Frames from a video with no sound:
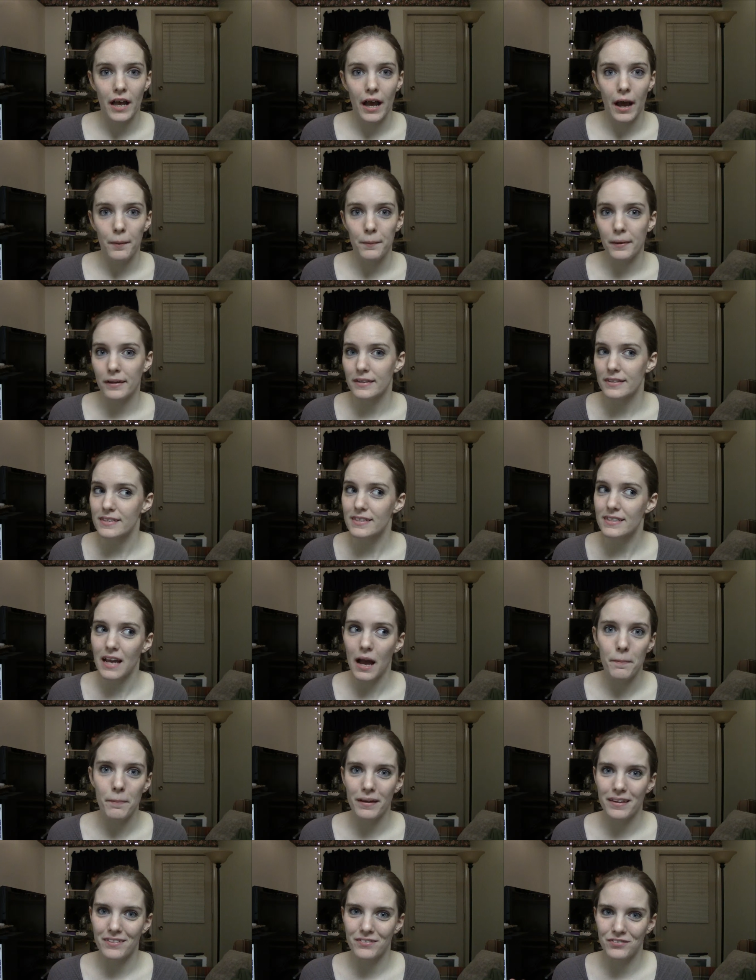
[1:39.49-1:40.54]
And we had to
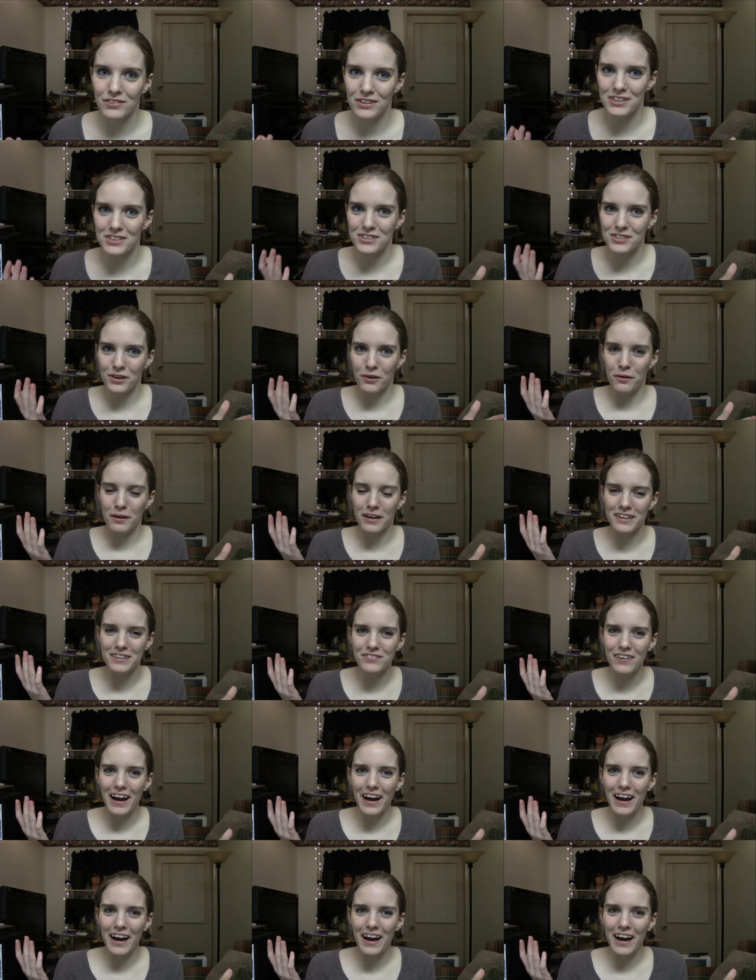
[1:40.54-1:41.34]
stop by the first store we could